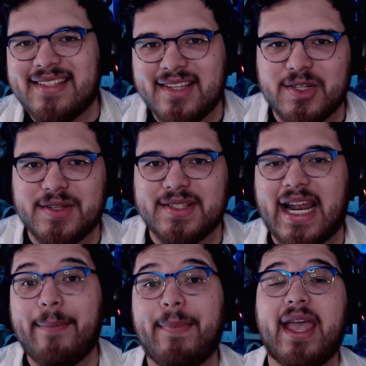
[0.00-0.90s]
decisions
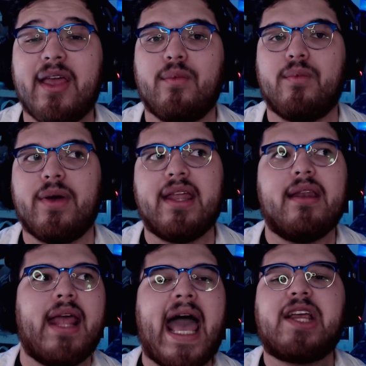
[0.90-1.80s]
that I made
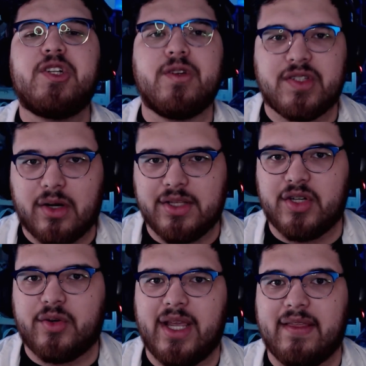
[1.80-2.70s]
when actually starting
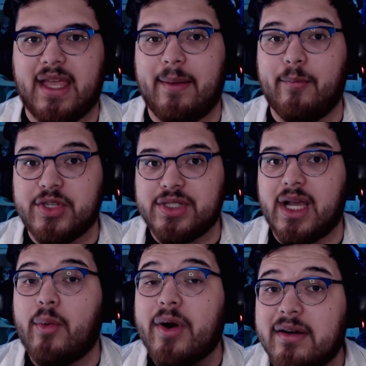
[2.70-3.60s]
to create the game, which
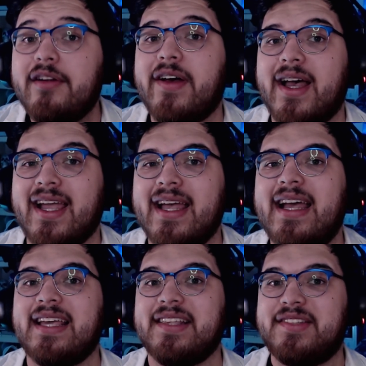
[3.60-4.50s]
I want to clarify
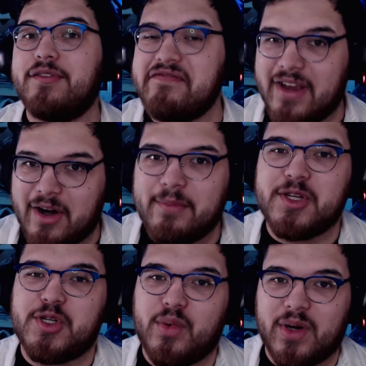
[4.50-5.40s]
is still very
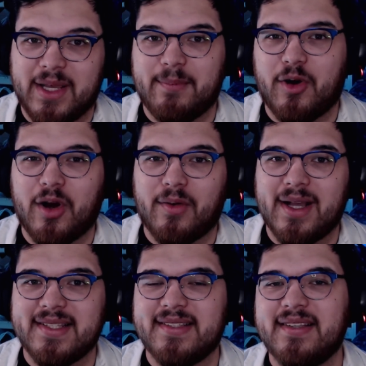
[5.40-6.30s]
much a work in
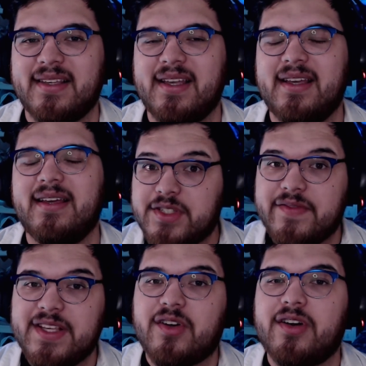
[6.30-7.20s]
progress. The first
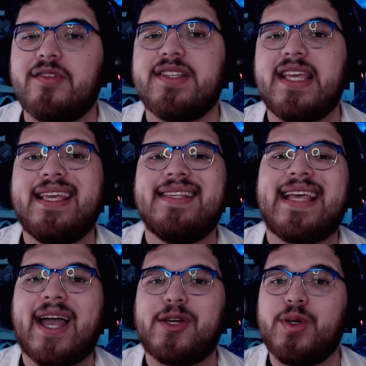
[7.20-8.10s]
of these articles is
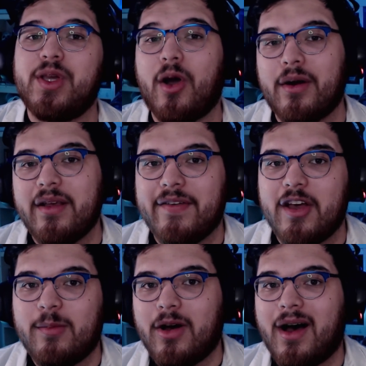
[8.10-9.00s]
actually already
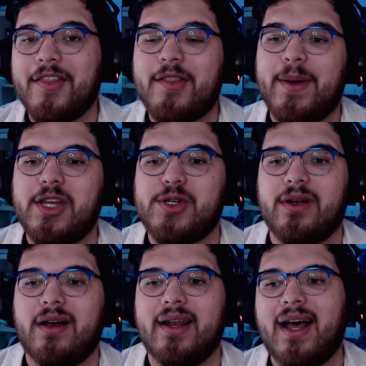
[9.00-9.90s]
available on the
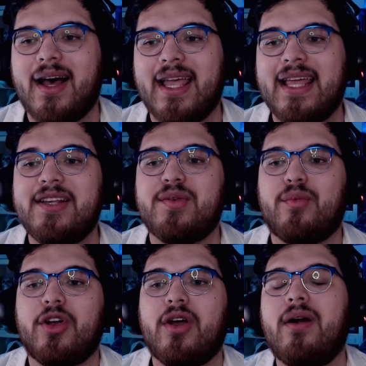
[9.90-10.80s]
Patreon. Uh, it is
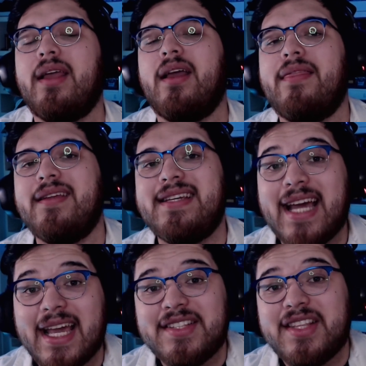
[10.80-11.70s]
regarding the
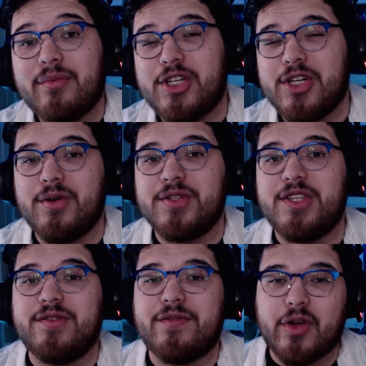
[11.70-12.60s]
dice that we chose
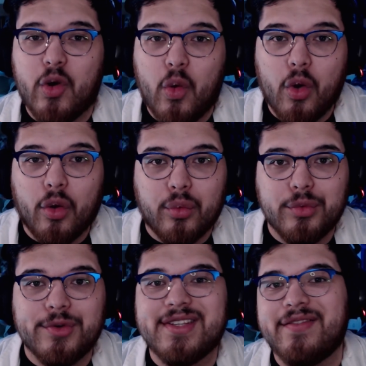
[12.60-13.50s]
to use for the core
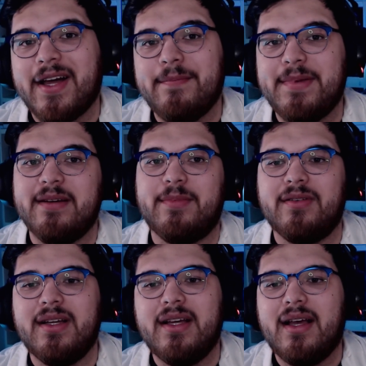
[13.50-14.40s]
rules of Unbeatable.